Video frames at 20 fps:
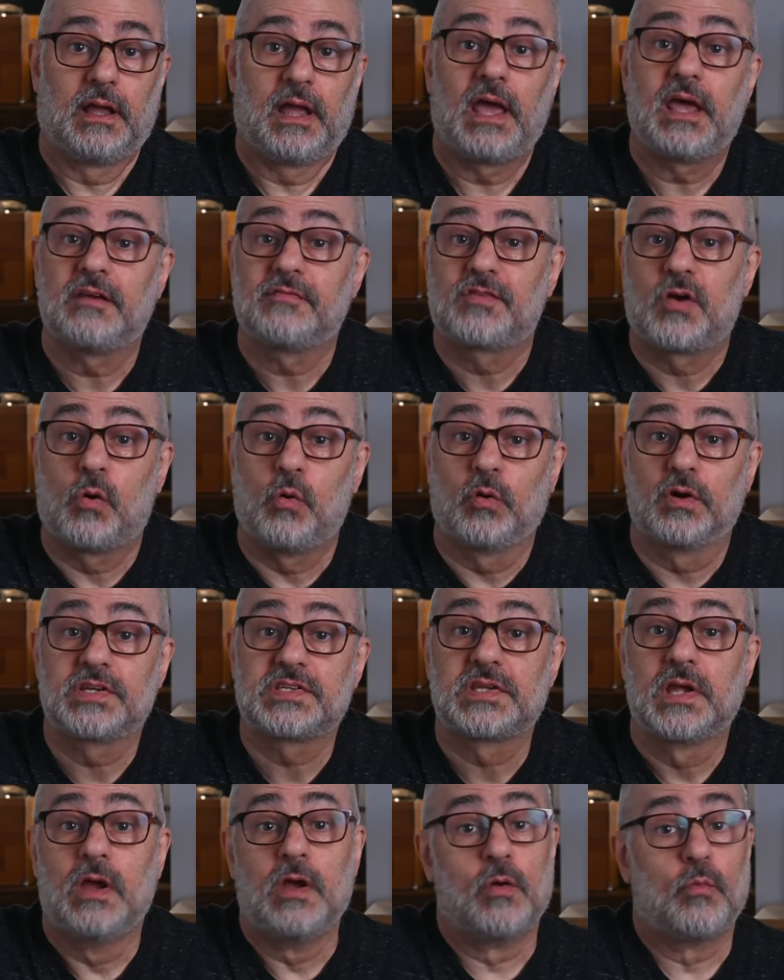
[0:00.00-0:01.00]
And of
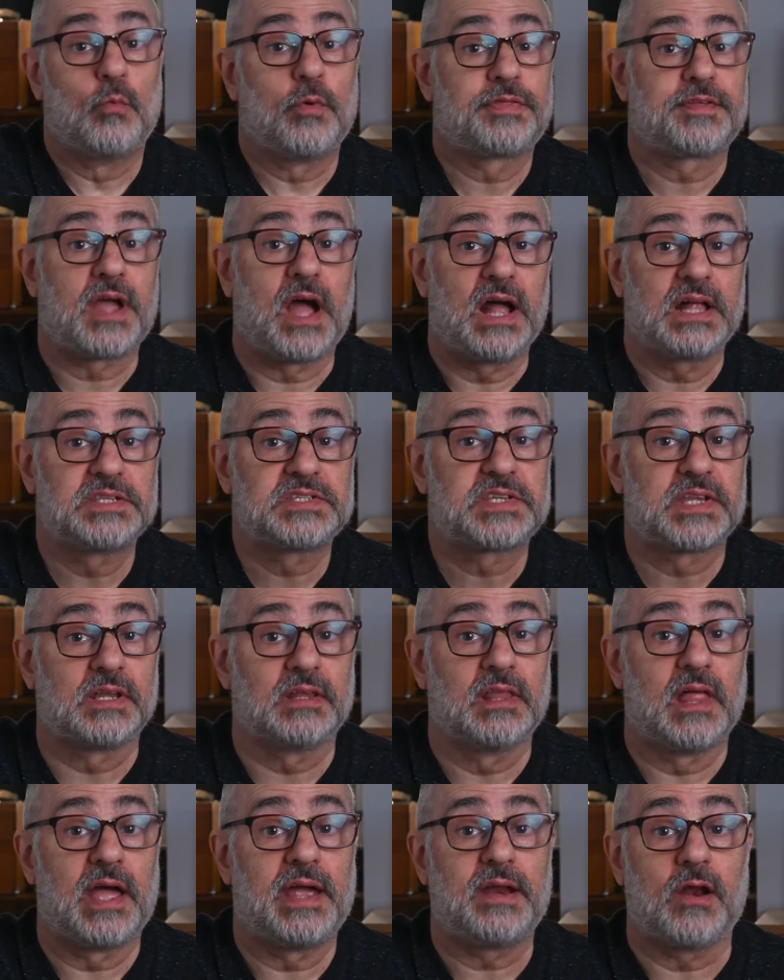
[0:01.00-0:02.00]
course, with
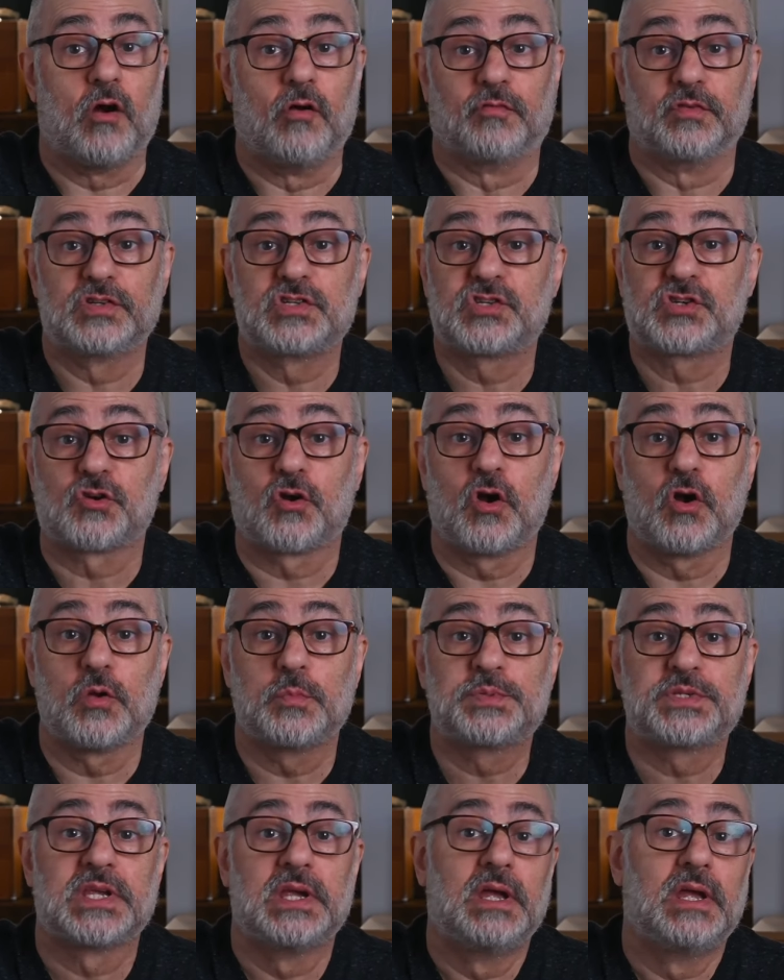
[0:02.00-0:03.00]
constant light over
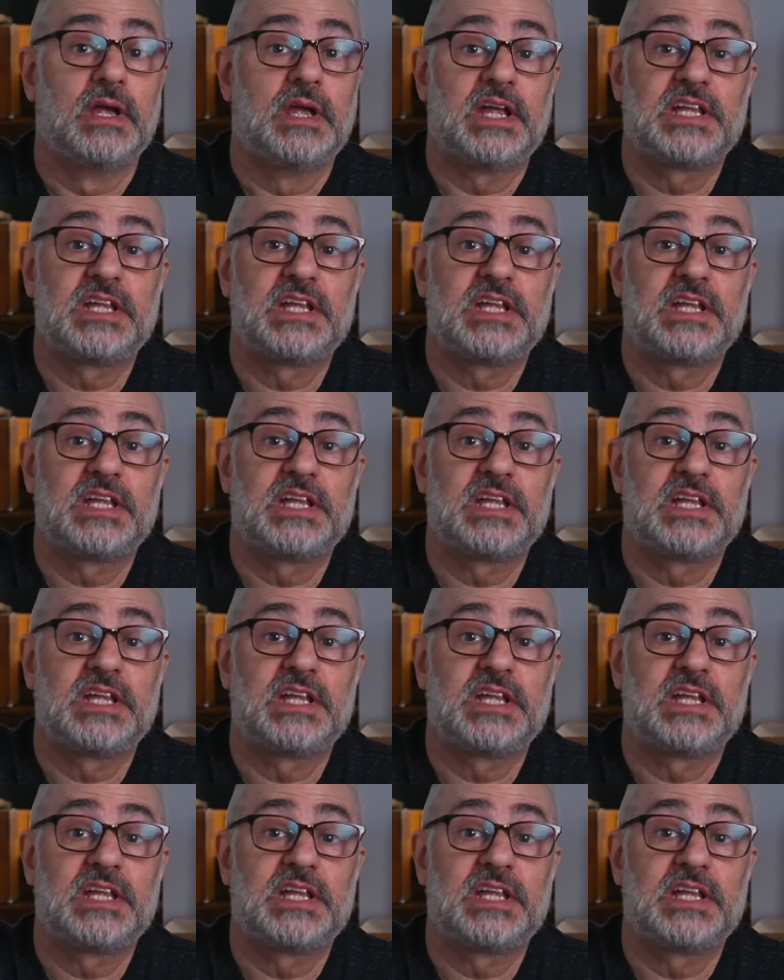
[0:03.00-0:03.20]
strobes,